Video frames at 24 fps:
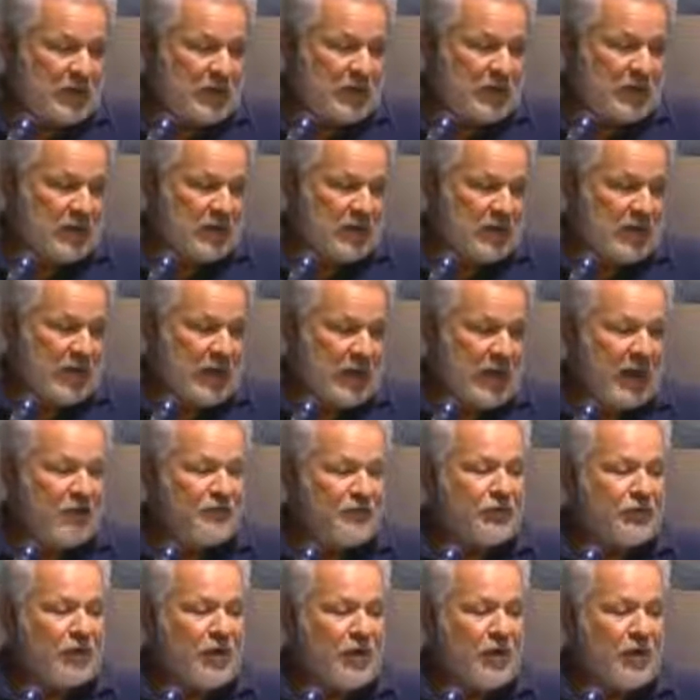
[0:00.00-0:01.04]
Every
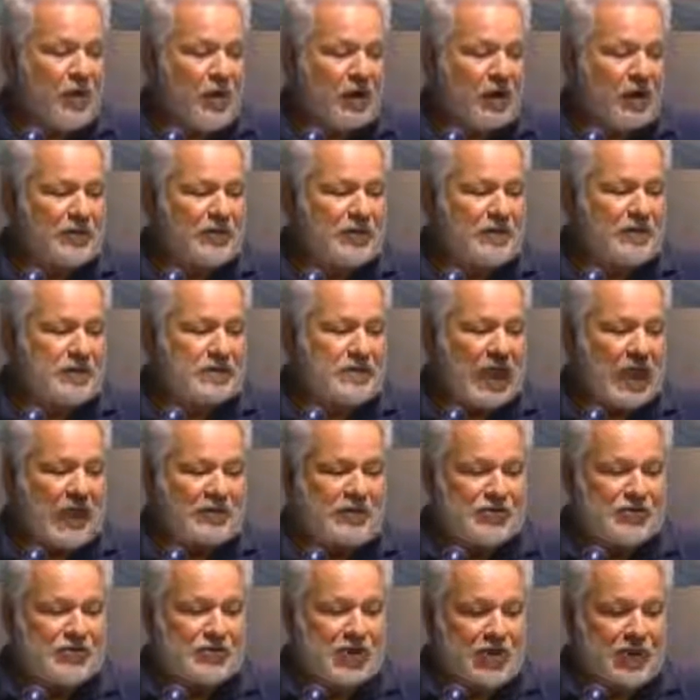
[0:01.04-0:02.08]
honest and
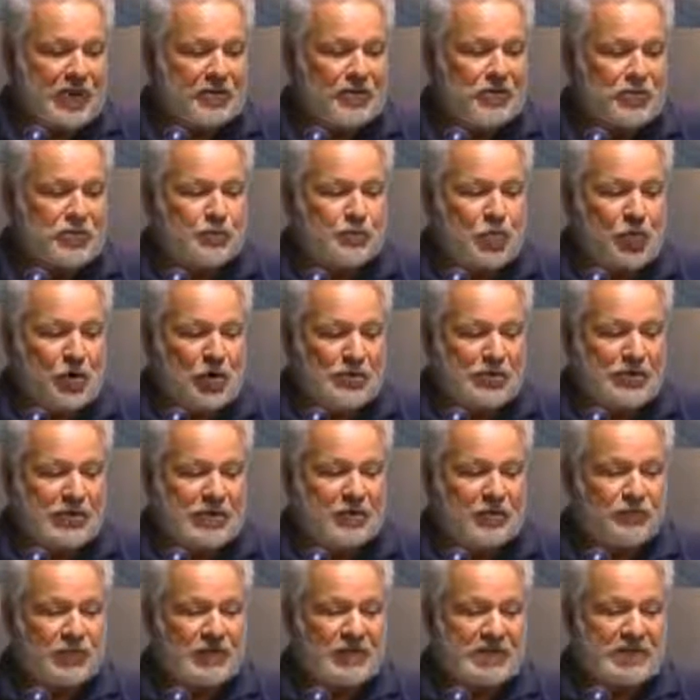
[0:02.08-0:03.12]
generous project
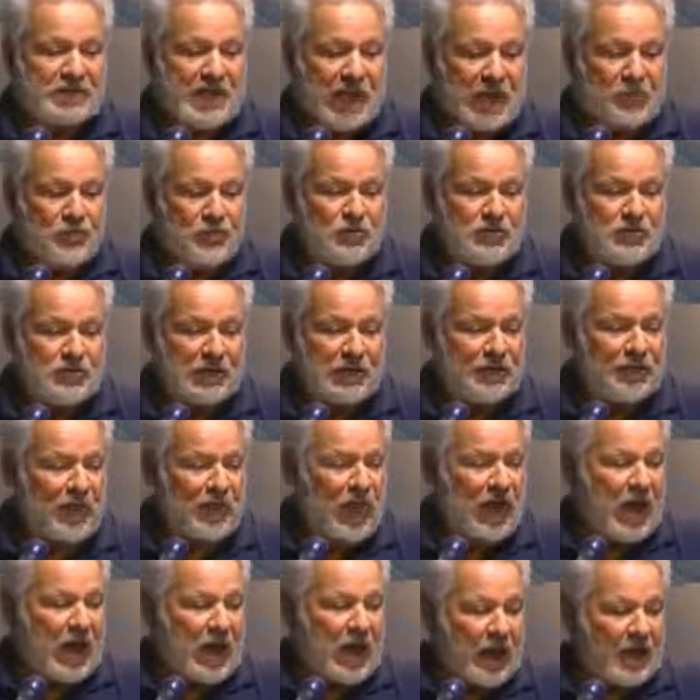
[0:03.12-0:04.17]
resounds in the
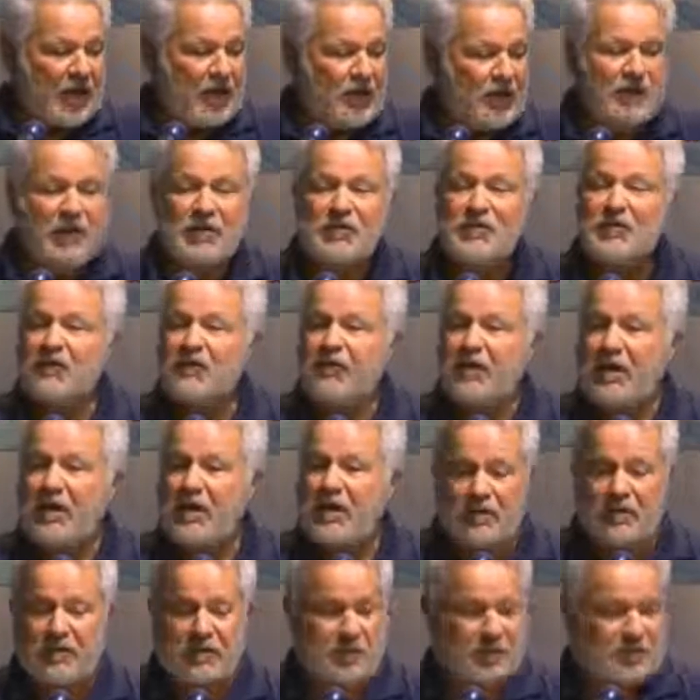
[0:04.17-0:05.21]
higher
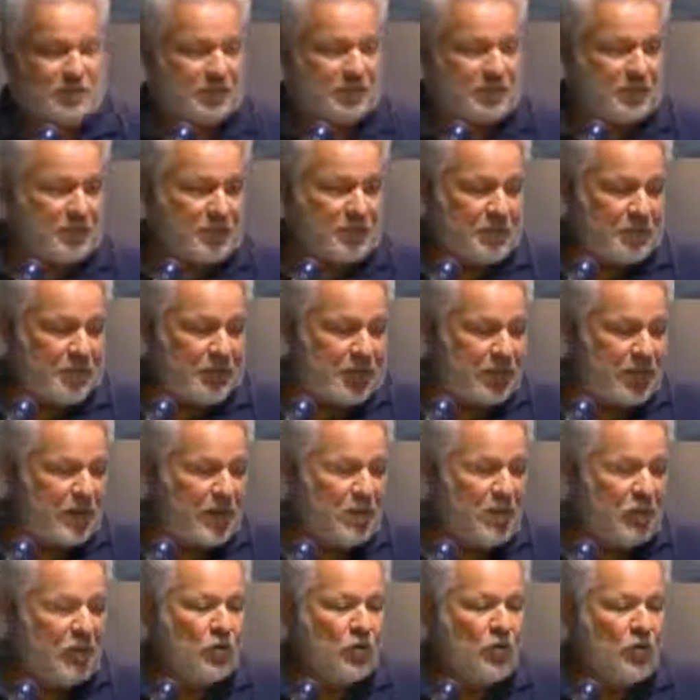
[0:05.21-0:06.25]
spheres,
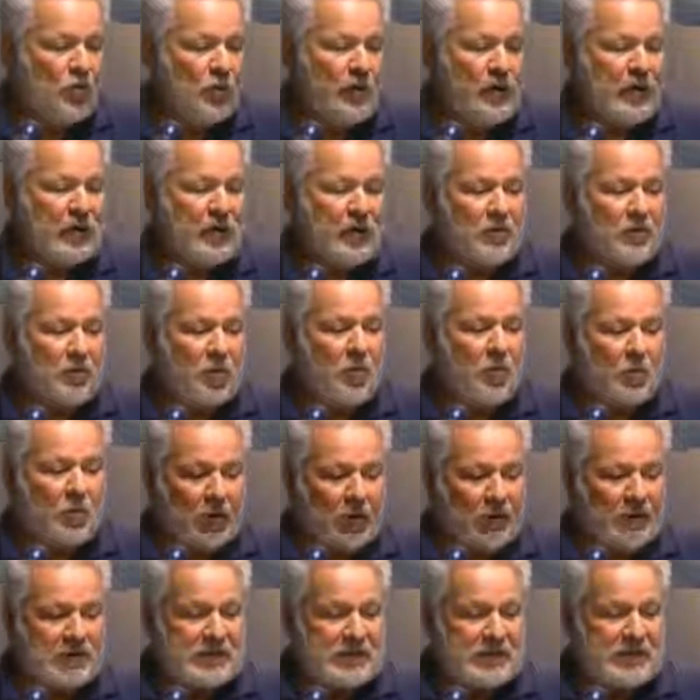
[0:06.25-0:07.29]
luring
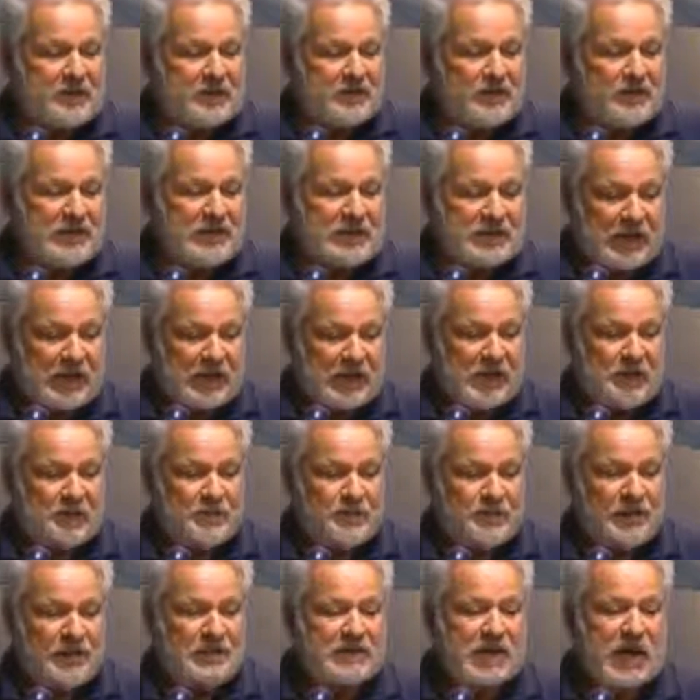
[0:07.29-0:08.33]
cooperative,
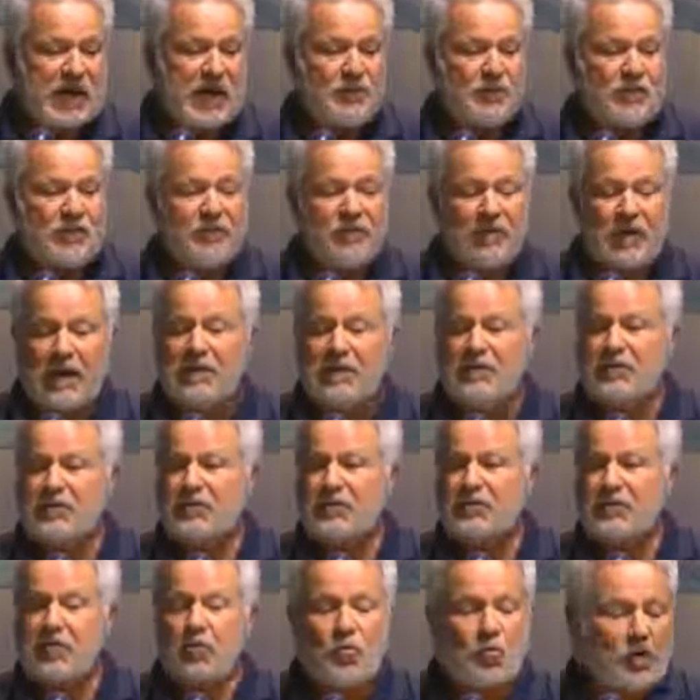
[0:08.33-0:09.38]
self-sacrificing
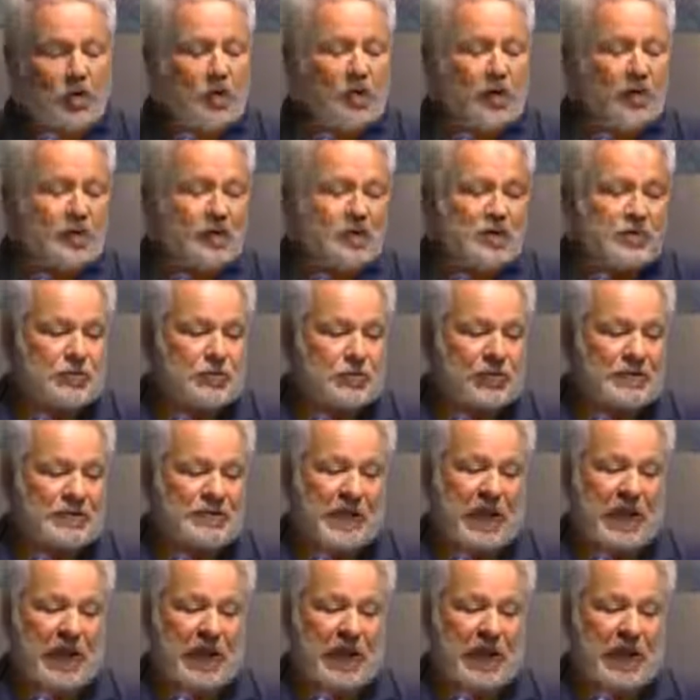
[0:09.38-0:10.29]
workers to its aid.